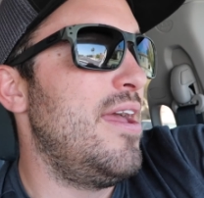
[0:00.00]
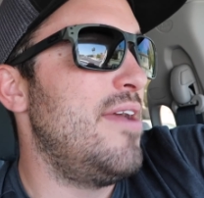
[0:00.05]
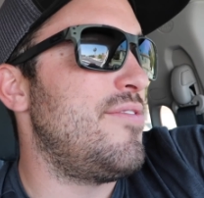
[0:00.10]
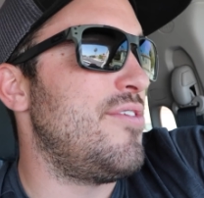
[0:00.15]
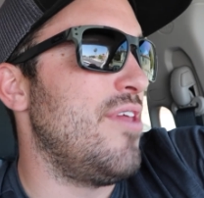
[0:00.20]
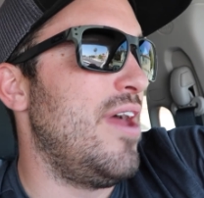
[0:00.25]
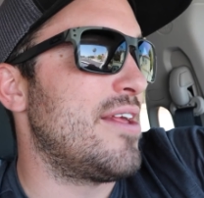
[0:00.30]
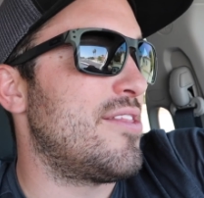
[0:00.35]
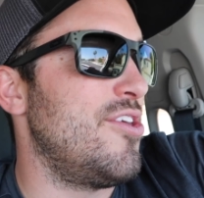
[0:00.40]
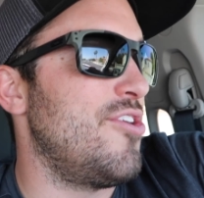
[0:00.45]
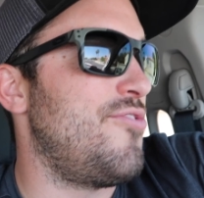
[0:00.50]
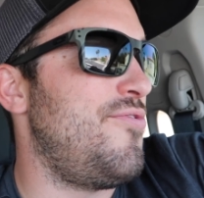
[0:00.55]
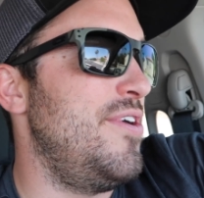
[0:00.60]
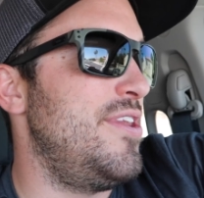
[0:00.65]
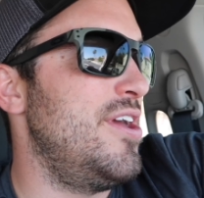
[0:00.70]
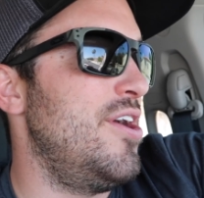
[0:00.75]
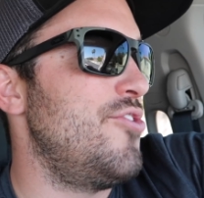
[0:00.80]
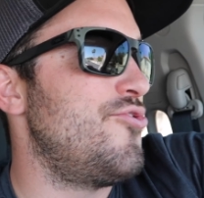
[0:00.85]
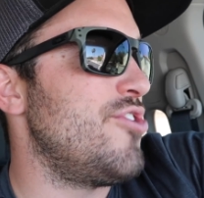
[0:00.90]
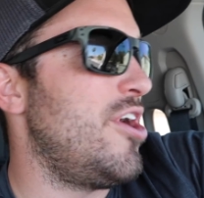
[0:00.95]
if you like this
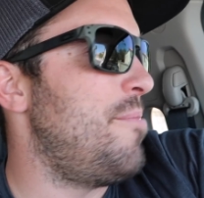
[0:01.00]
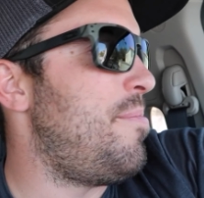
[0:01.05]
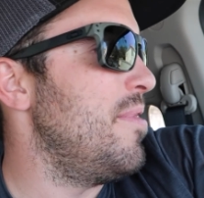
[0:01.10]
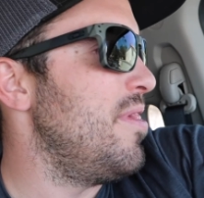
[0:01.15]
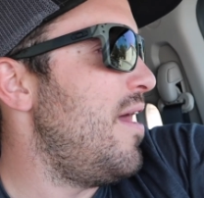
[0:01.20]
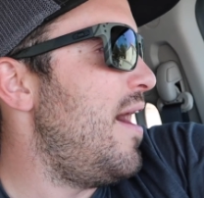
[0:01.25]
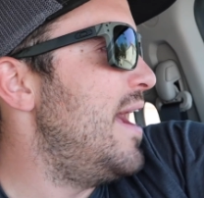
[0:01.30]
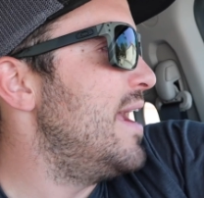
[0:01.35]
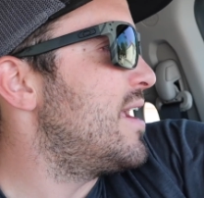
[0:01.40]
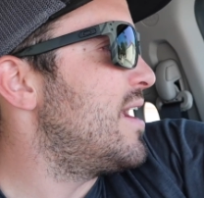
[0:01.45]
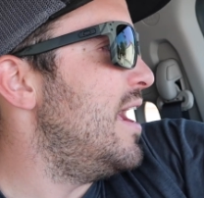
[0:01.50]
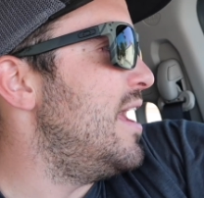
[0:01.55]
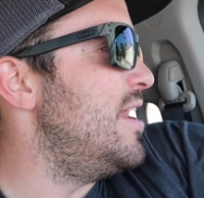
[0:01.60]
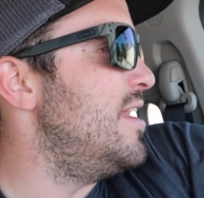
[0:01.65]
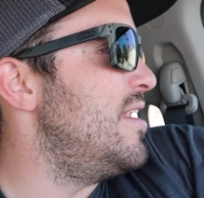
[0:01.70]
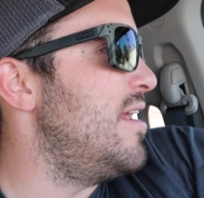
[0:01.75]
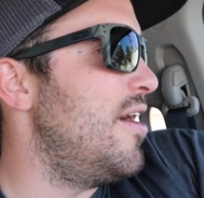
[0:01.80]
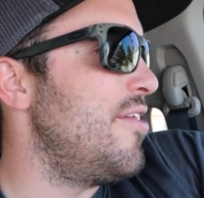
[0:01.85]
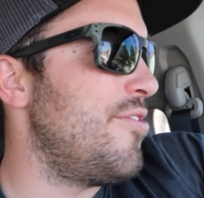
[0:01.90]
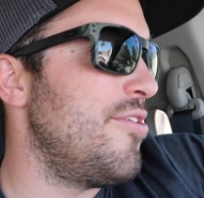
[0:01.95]
video, drop a like,
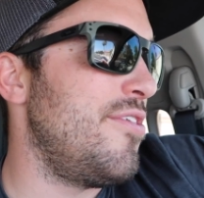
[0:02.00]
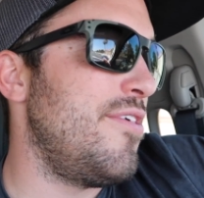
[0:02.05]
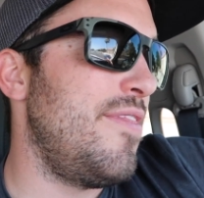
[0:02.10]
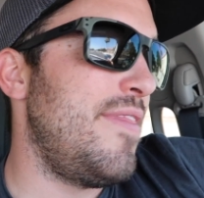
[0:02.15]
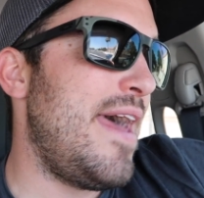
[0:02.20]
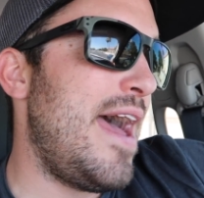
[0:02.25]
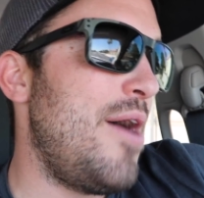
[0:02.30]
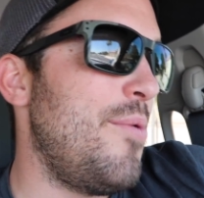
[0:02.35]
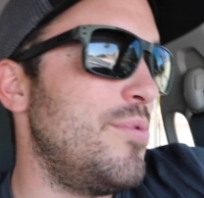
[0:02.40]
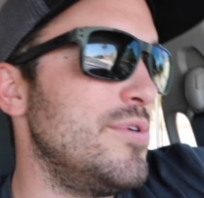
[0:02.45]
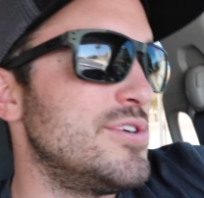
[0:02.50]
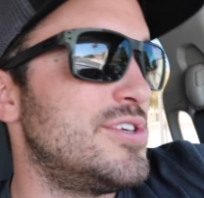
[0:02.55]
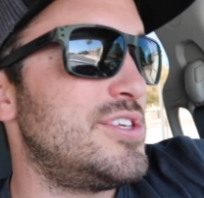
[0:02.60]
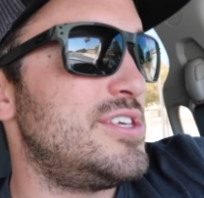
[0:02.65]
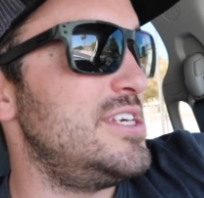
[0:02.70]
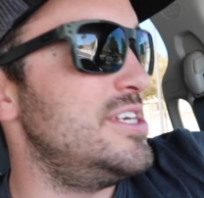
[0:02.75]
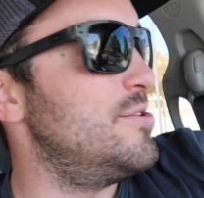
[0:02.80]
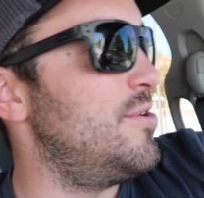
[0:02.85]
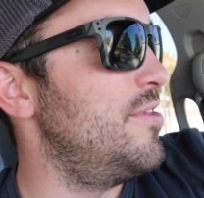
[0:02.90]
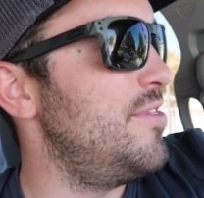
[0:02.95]
and other than that, we'll
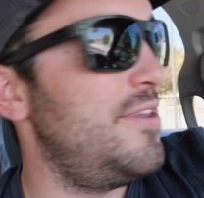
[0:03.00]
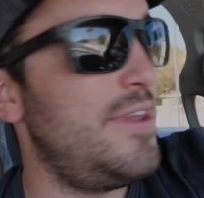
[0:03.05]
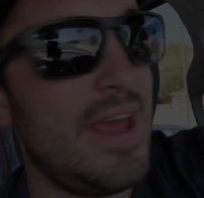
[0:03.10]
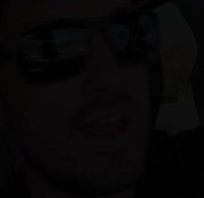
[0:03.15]
see you on the